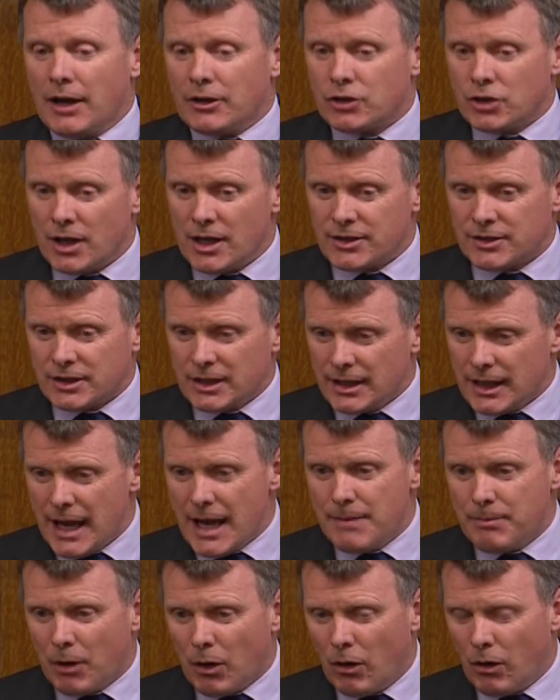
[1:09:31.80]
and tries to
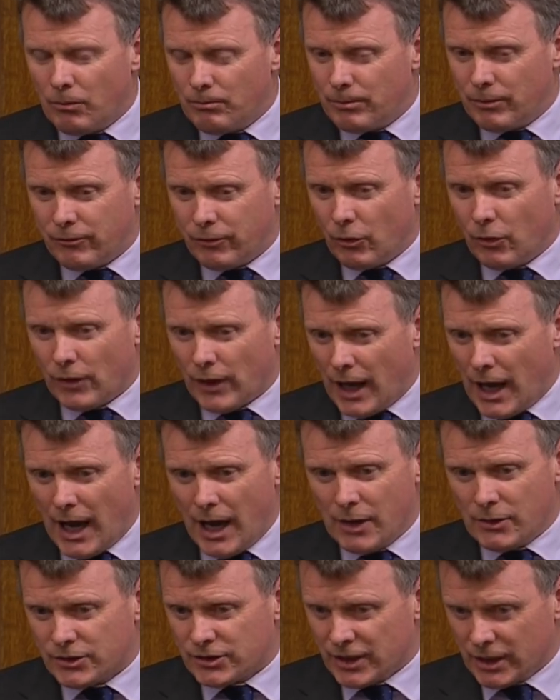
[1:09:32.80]
labour hop before the
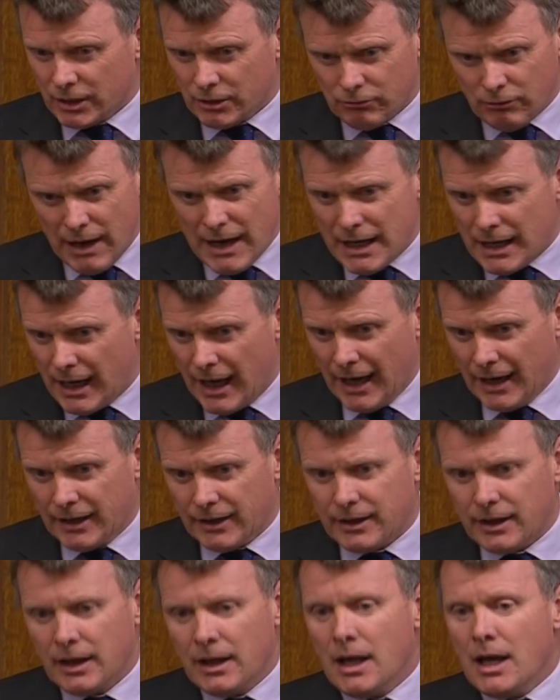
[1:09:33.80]
House at great
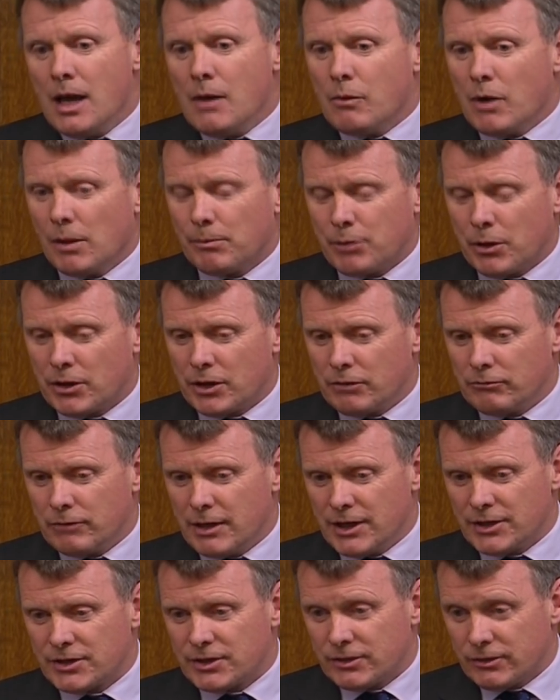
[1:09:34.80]
length, we'll put at
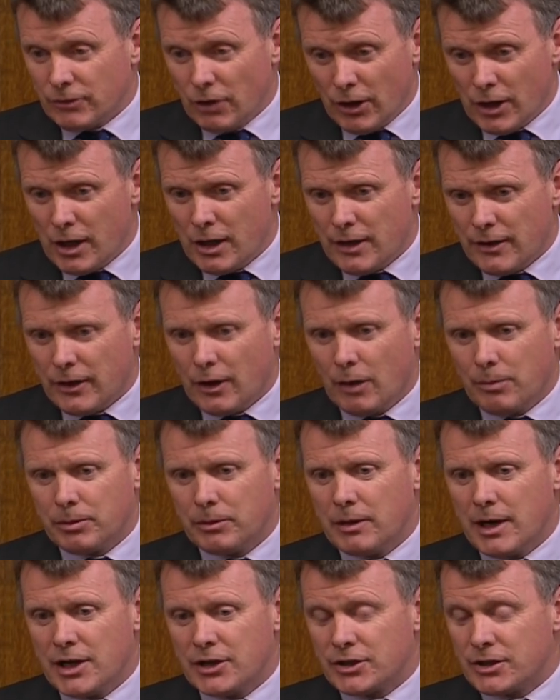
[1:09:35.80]
risk not only the
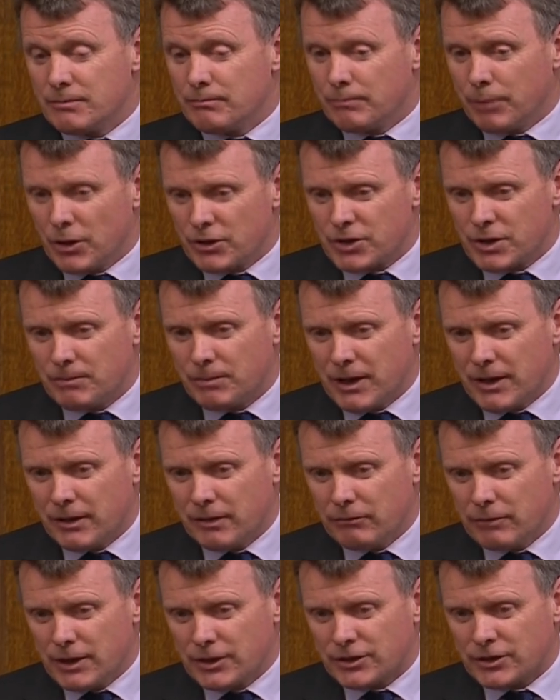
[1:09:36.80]
operation,
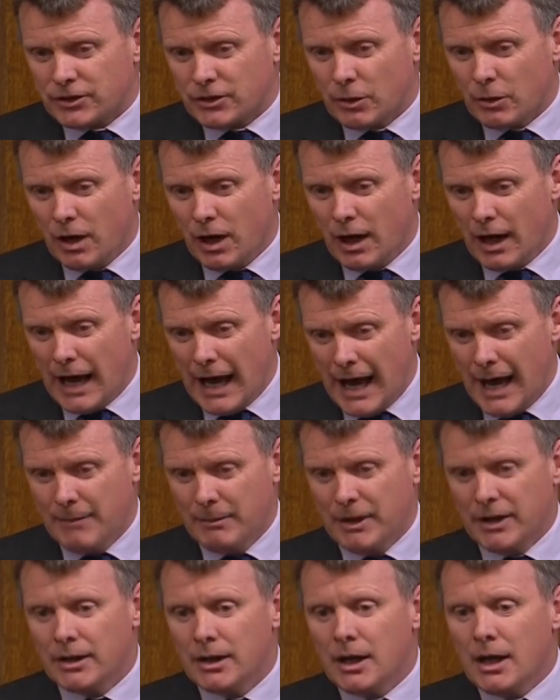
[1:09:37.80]
possibly the risk to our
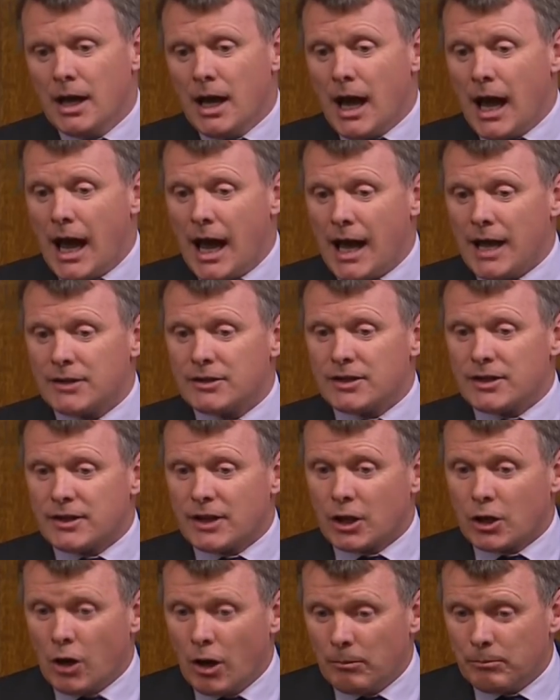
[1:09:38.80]
airmen, and
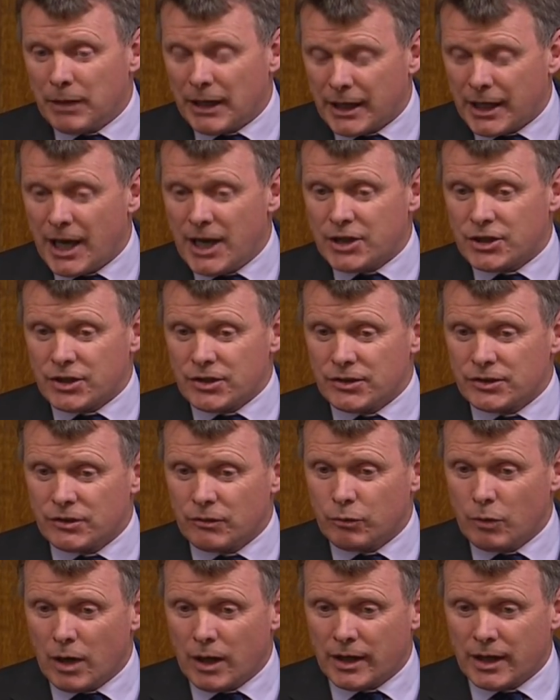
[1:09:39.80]
the
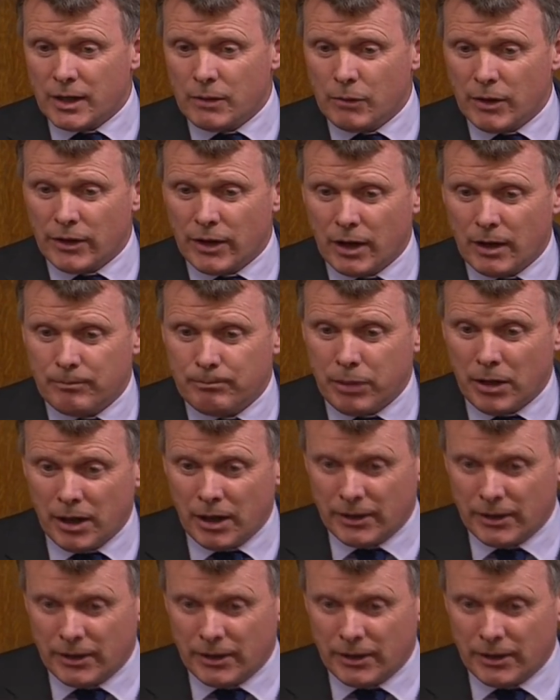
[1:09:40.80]
complications of working with our